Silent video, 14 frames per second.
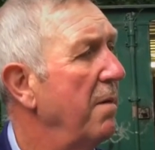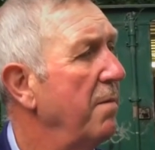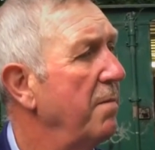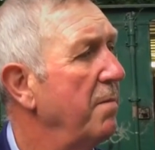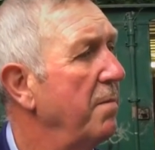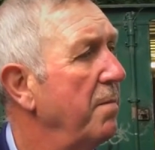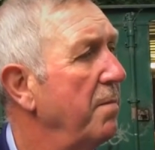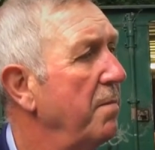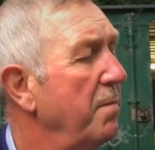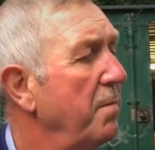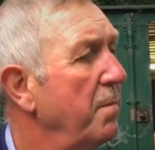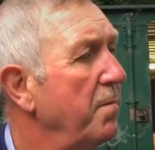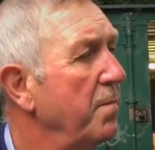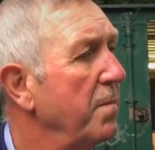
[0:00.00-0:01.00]
With all the
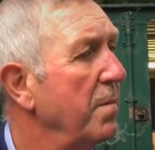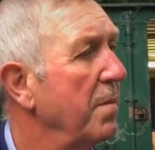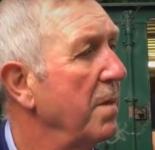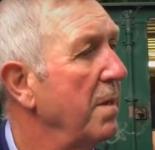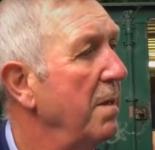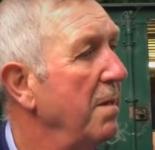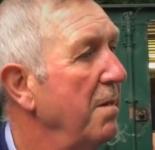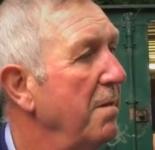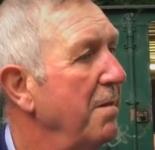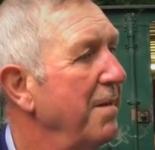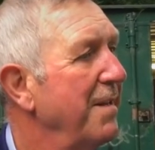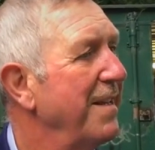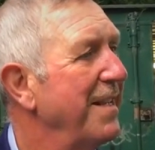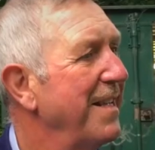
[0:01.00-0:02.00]
goodness of
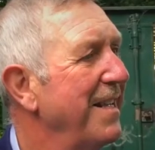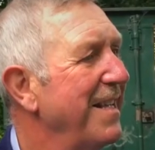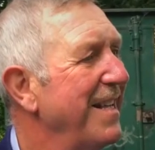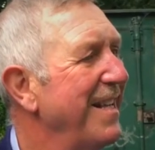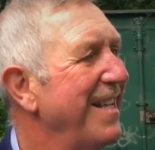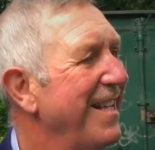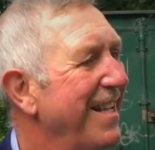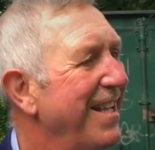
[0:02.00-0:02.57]
Kersal Vale.